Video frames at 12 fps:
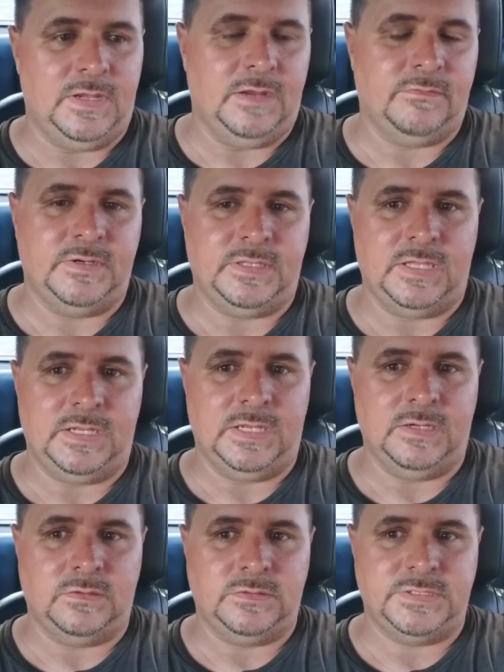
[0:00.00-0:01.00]
everything
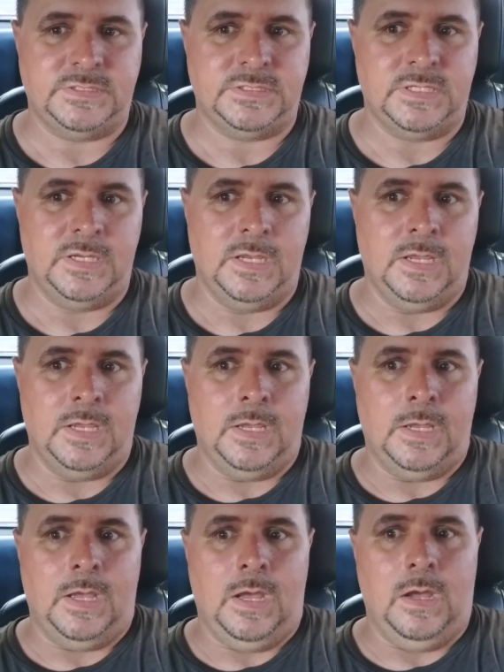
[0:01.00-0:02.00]
else,
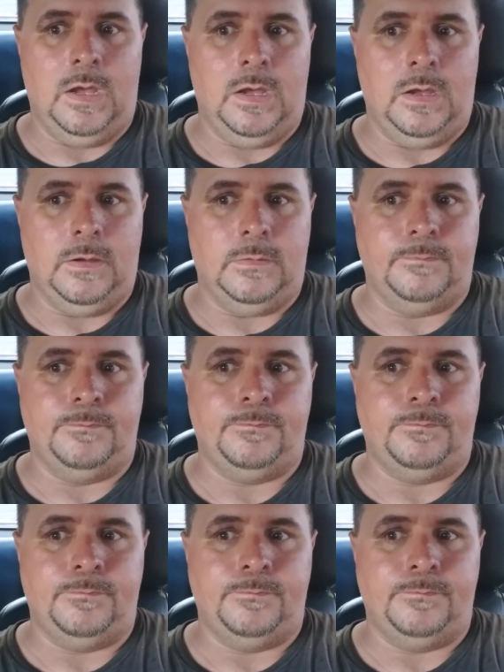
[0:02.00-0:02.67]
I'm